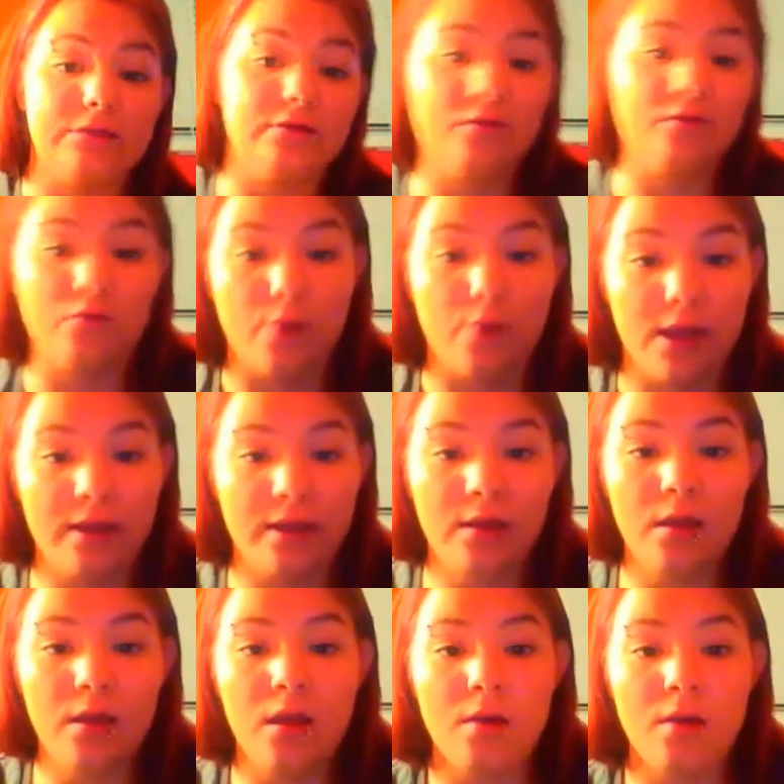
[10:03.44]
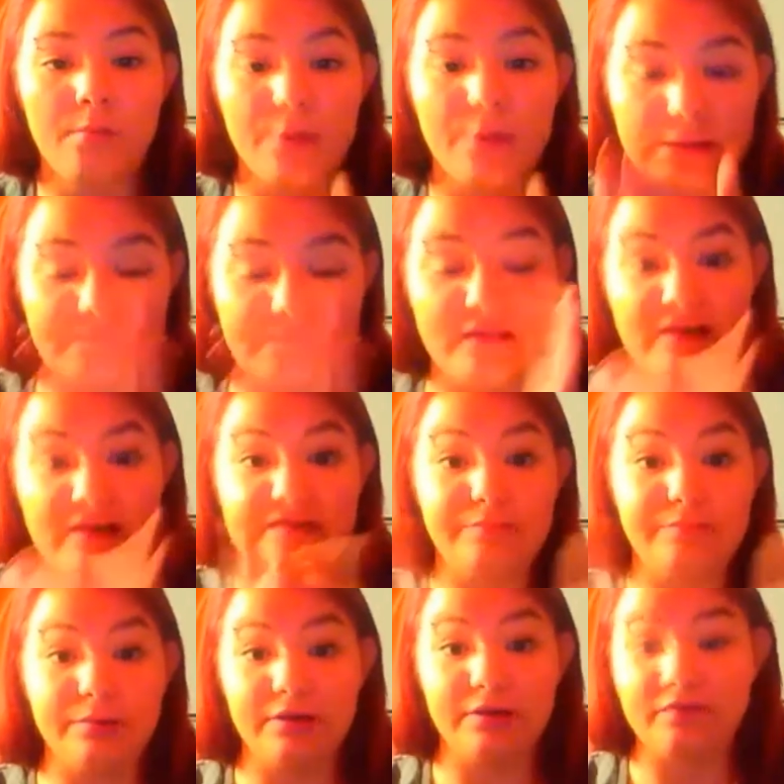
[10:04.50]
the other way, because he like
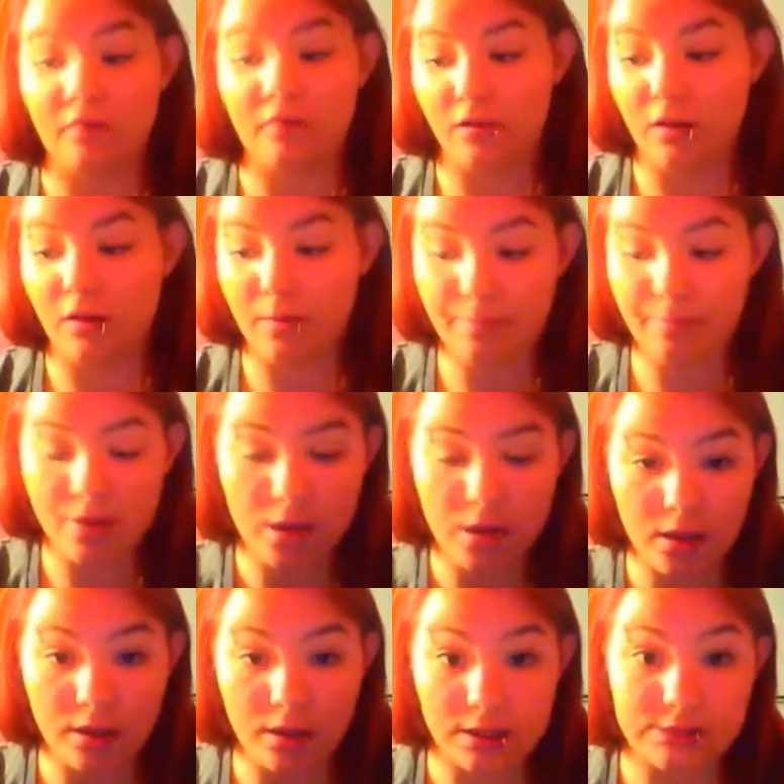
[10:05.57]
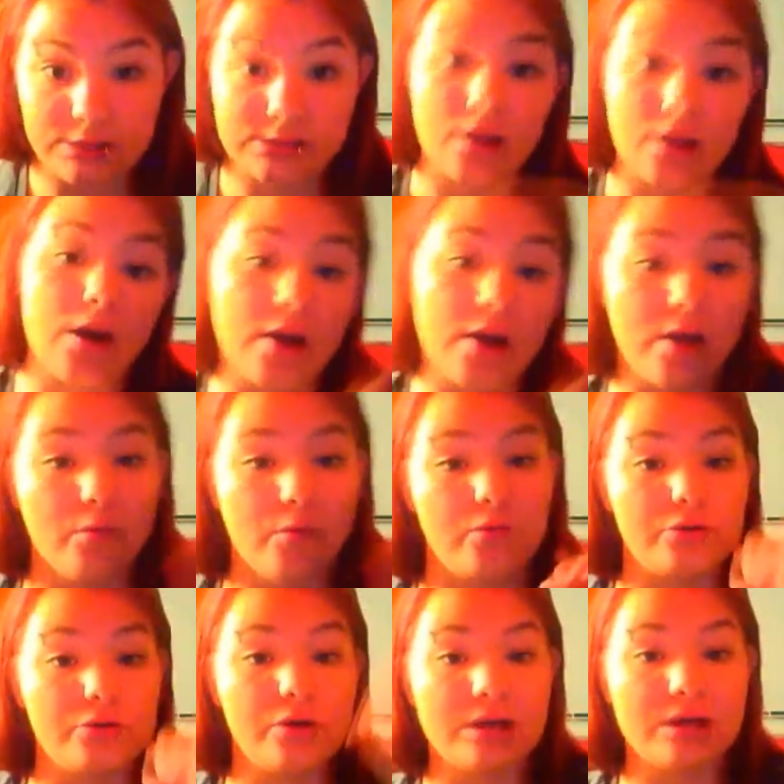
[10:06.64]
split us all up. He's like, okay,
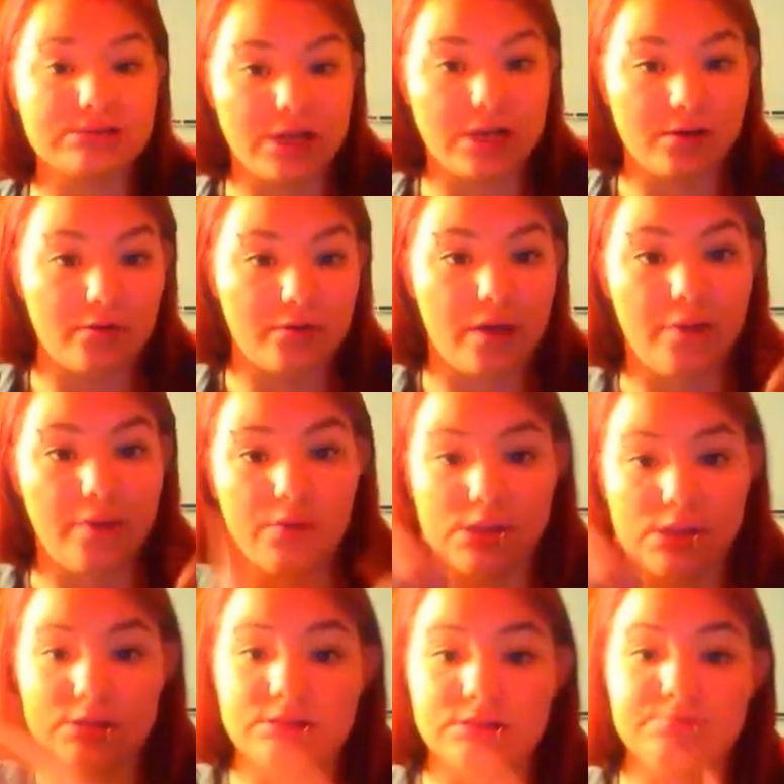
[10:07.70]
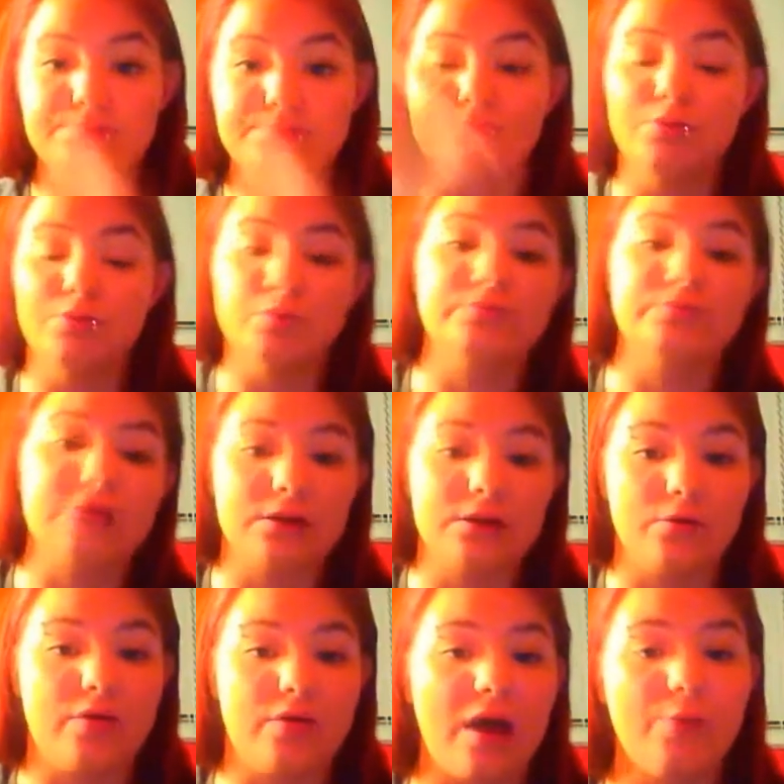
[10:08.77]
well, you guys gotta go that way, and this group's gotta
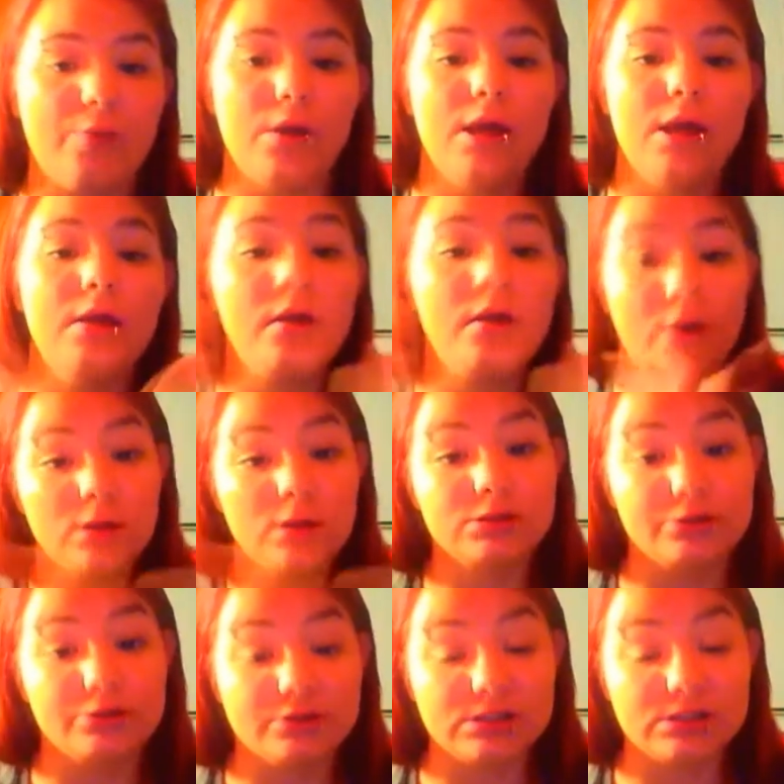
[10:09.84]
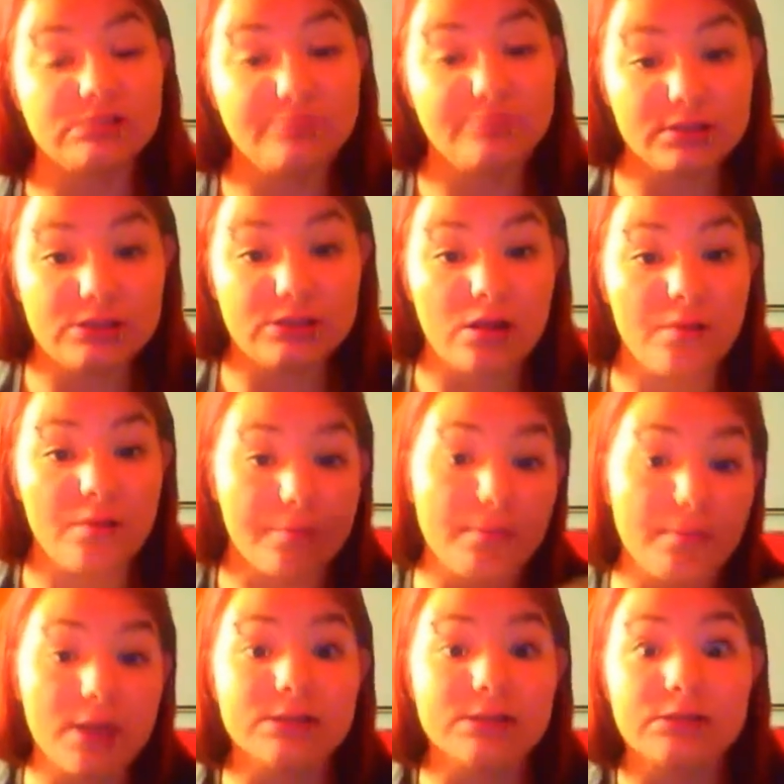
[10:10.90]
go that way. So he split us all up and
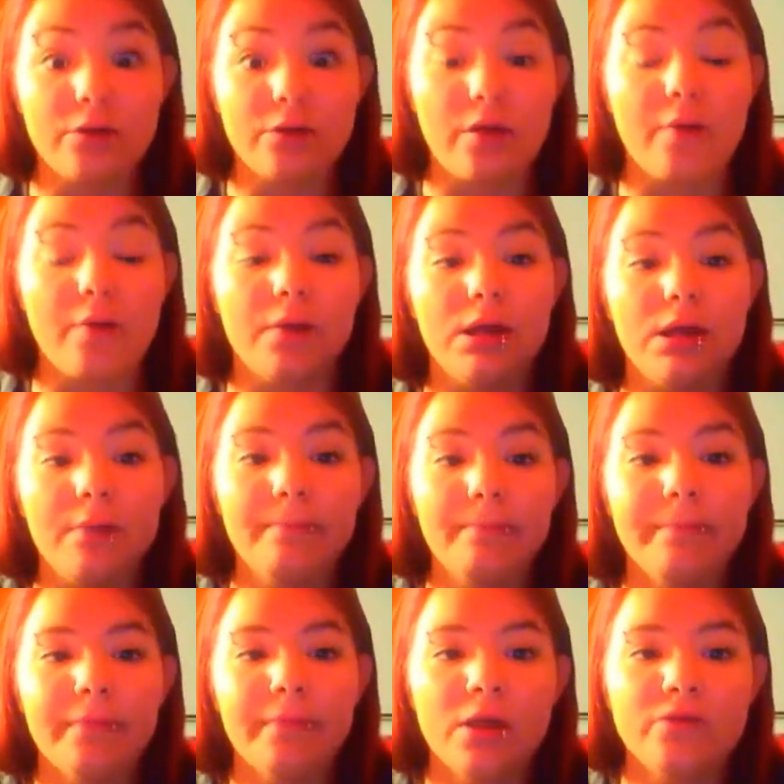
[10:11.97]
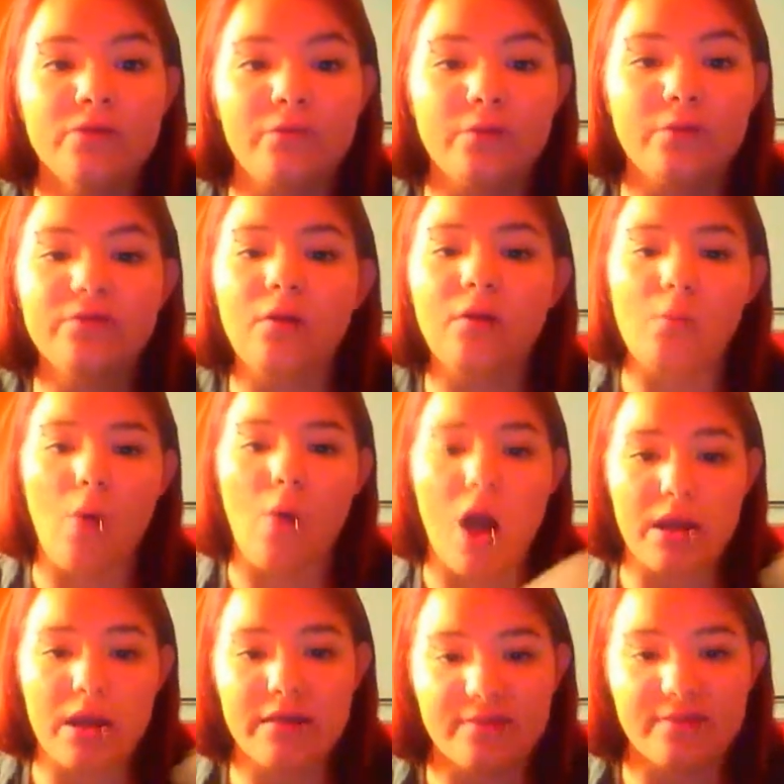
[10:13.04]
made us go that way. So we started
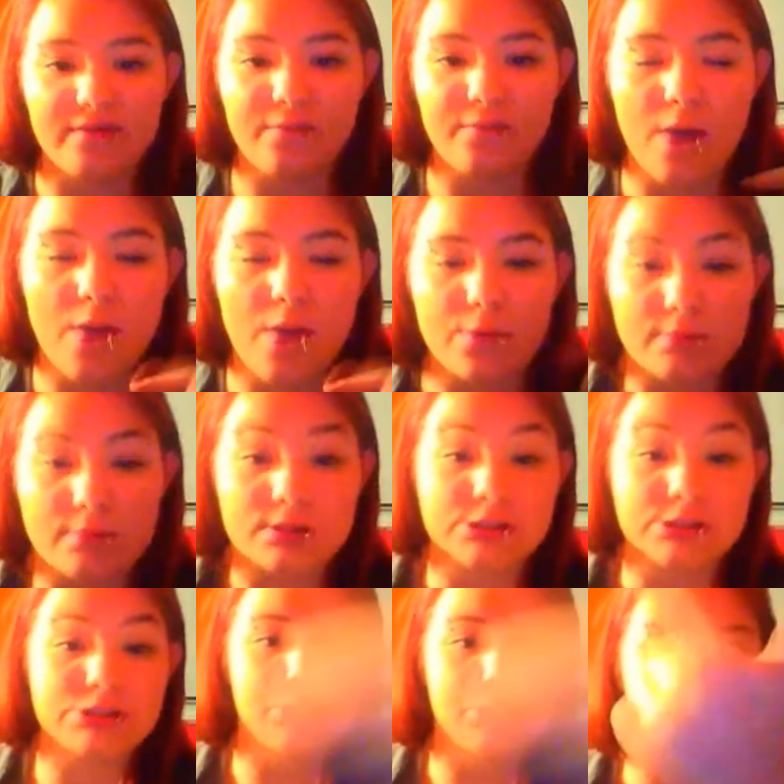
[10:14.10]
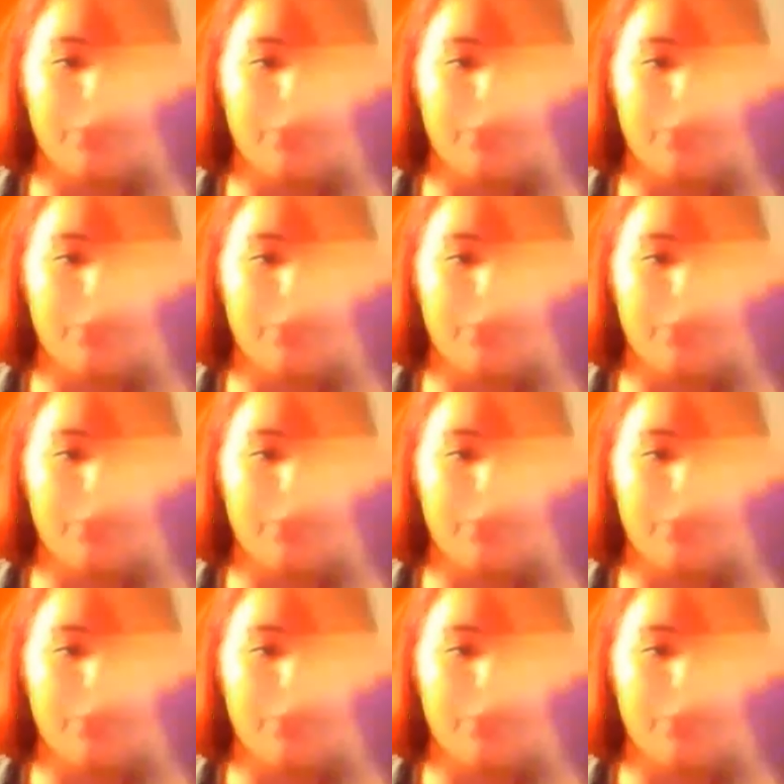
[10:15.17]
walking this way, and we were gonna circle